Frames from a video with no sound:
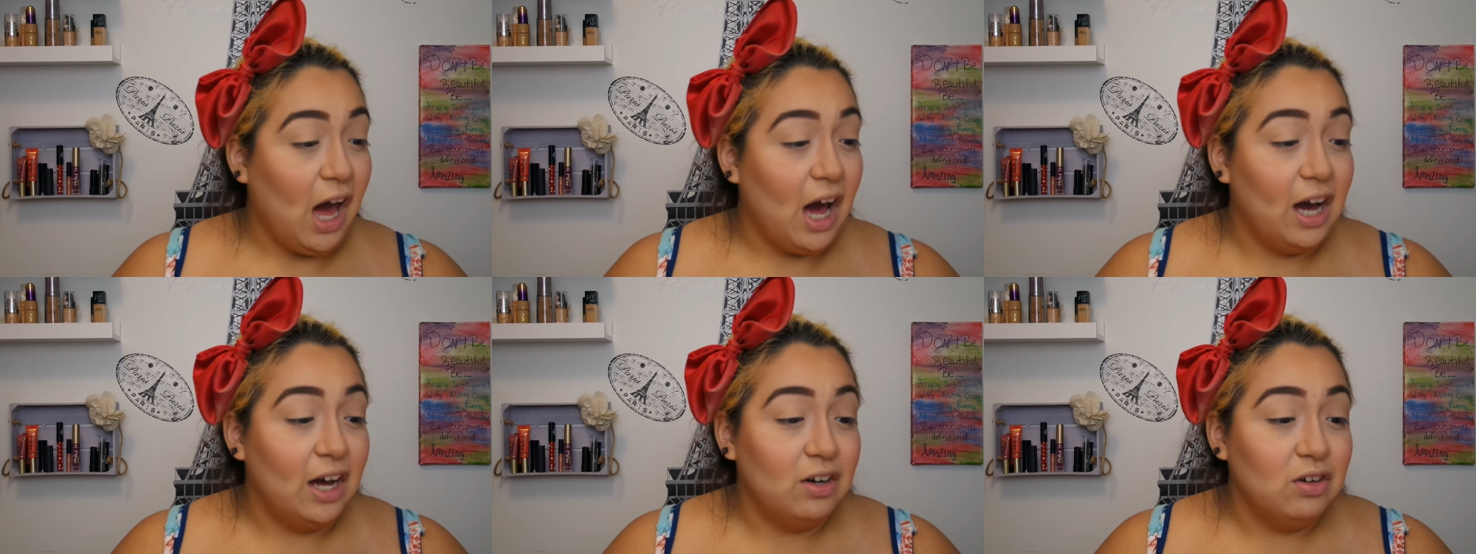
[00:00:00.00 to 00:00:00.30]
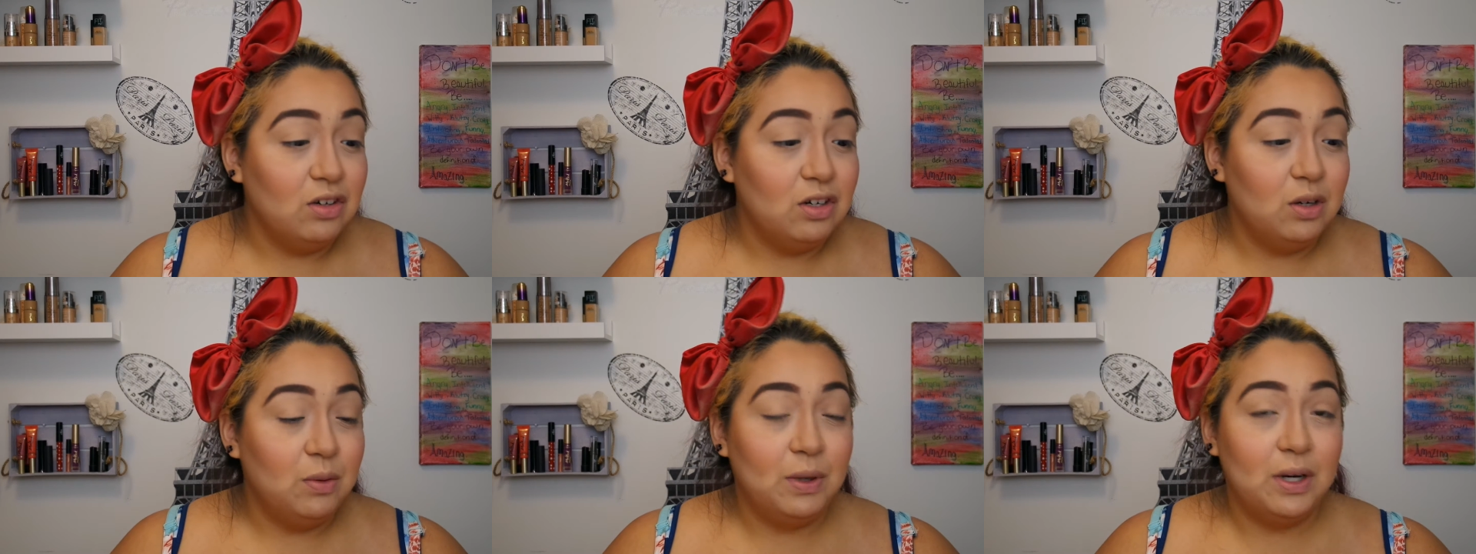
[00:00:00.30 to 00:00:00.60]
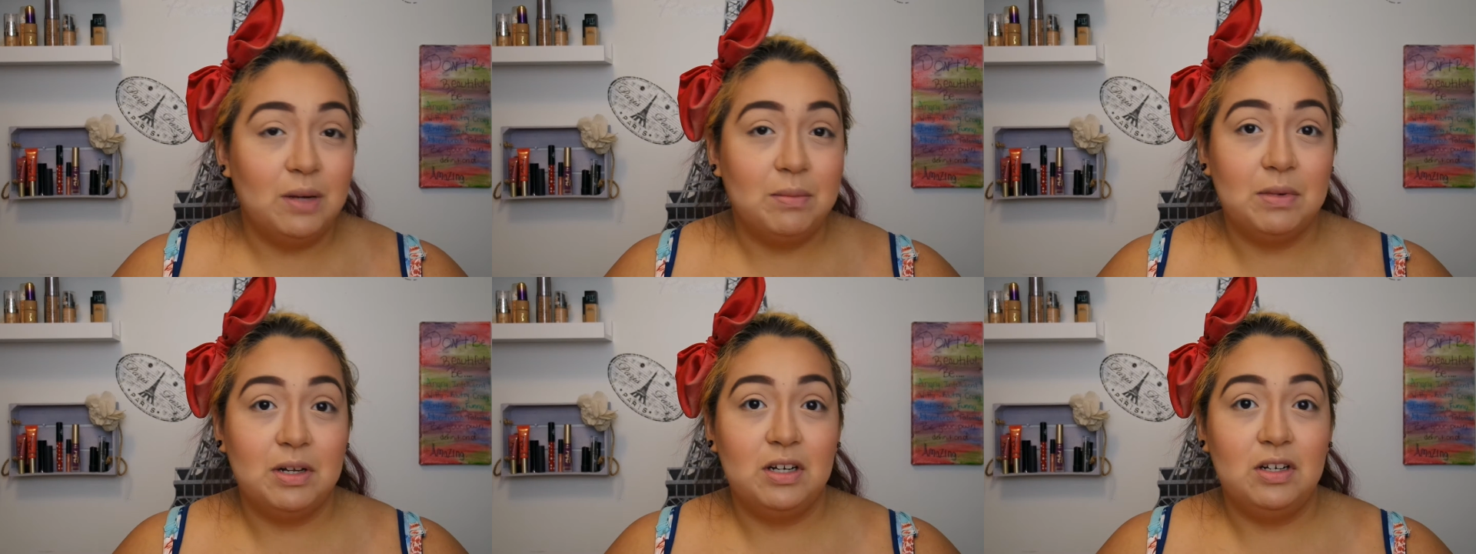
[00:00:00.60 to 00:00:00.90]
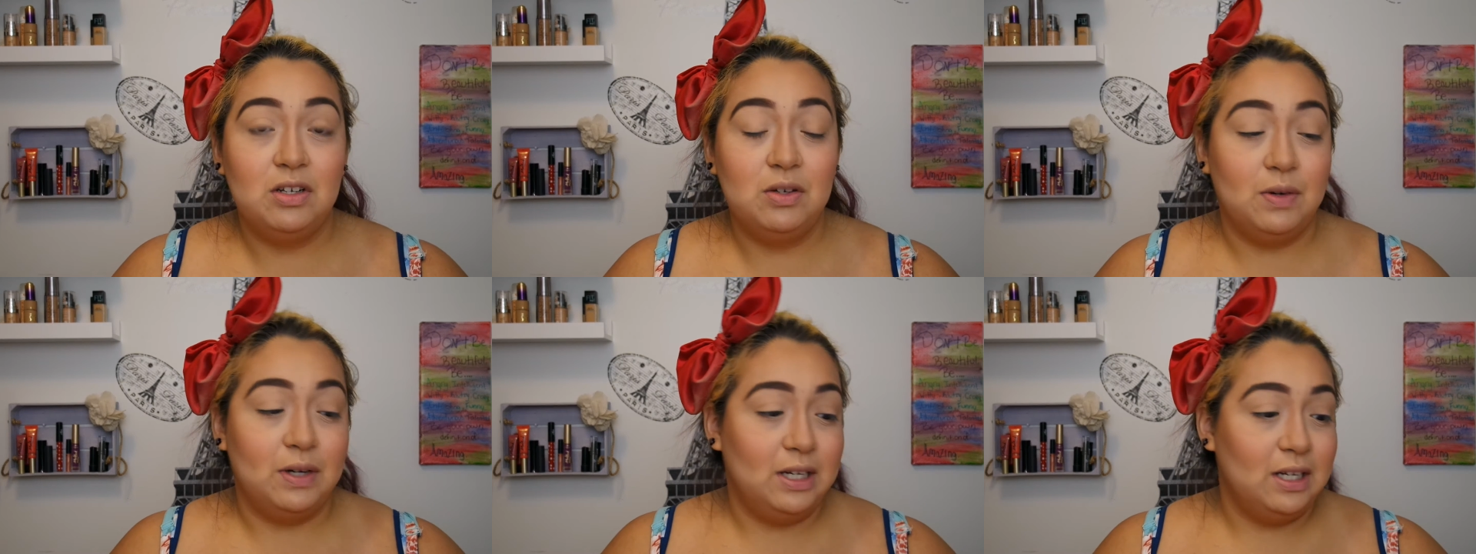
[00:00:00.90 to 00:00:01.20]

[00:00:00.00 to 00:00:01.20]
I don't know what I'm gonna do.